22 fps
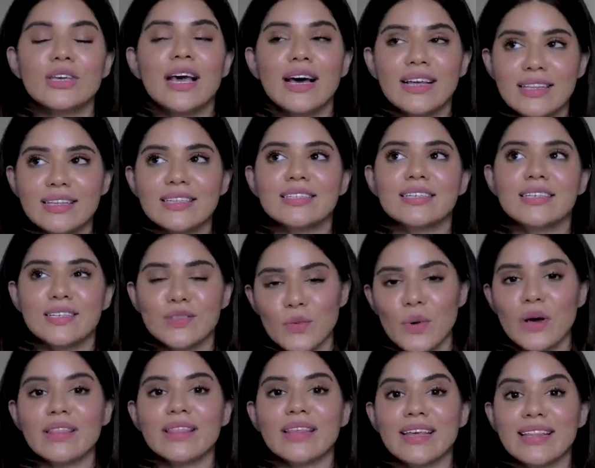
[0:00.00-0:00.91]
yeah, this is
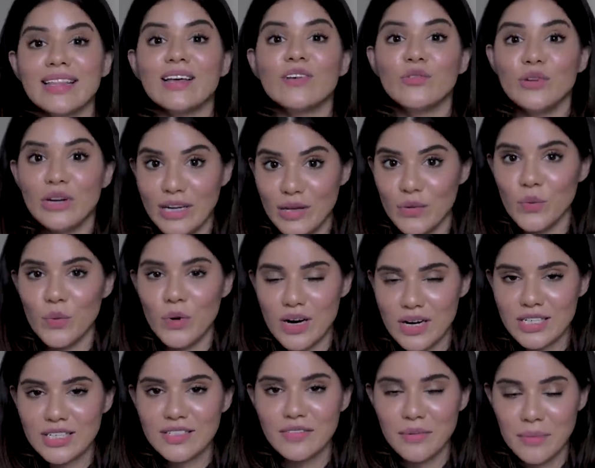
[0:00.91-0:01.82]
one thing that really
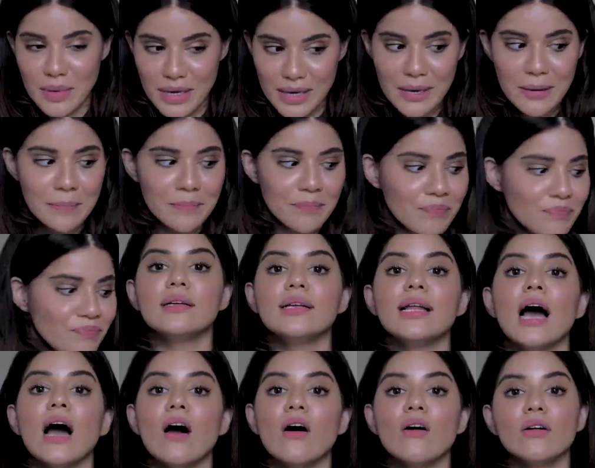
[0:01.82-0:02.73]
works for me.
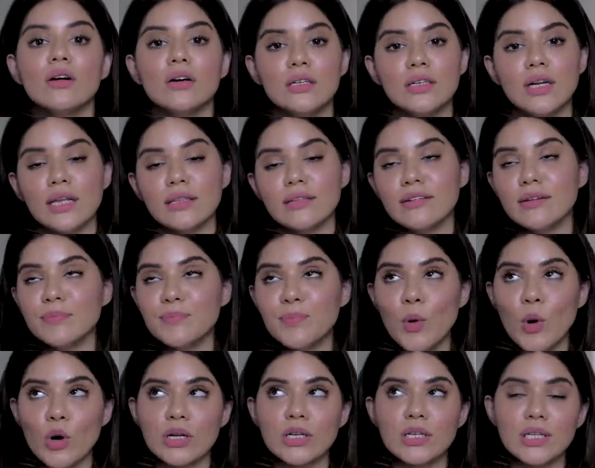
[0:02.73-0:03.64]
Now, another
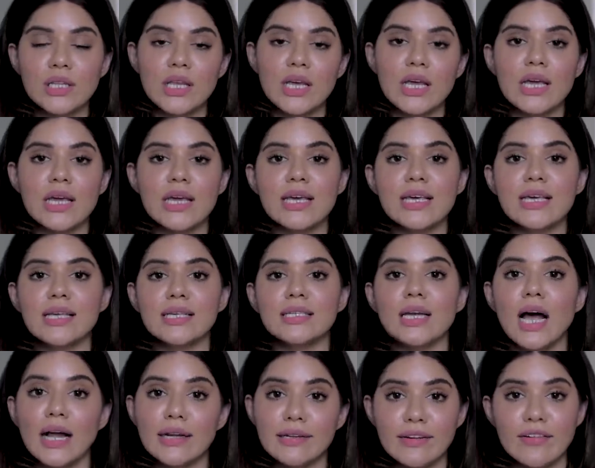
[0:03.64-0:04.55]
important thing is
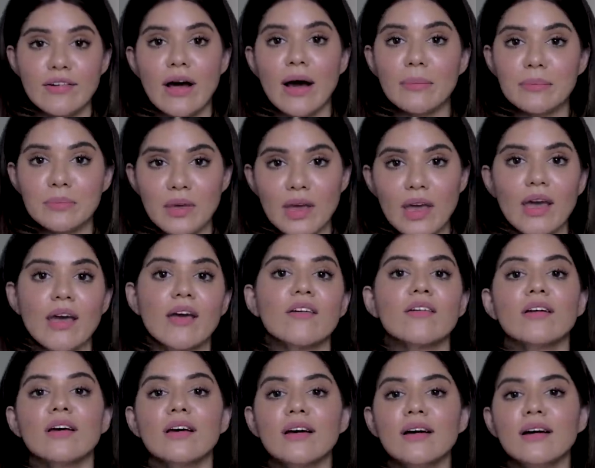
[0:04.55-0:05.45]
underarm
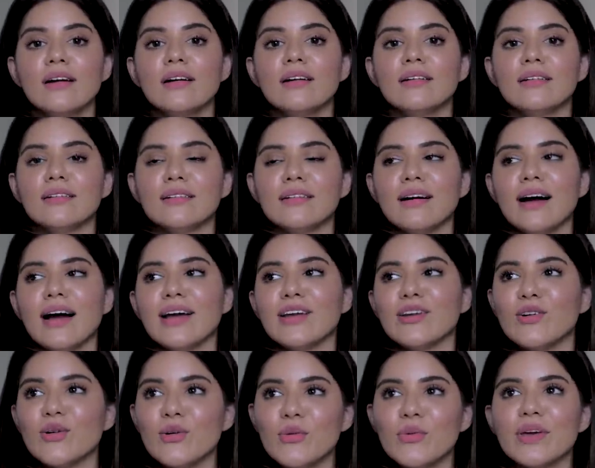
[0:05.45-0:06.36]
care. I
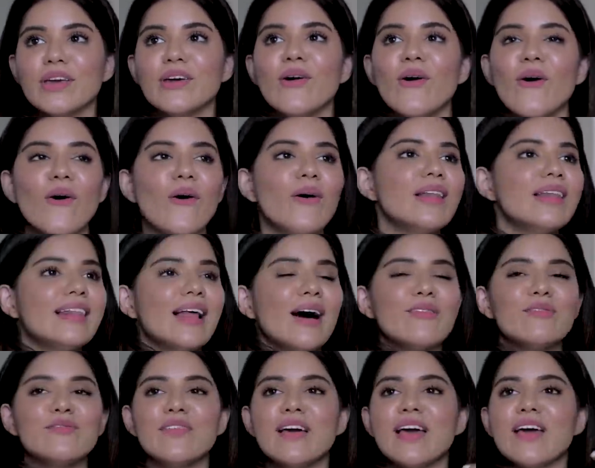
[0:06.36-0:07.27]
know we all love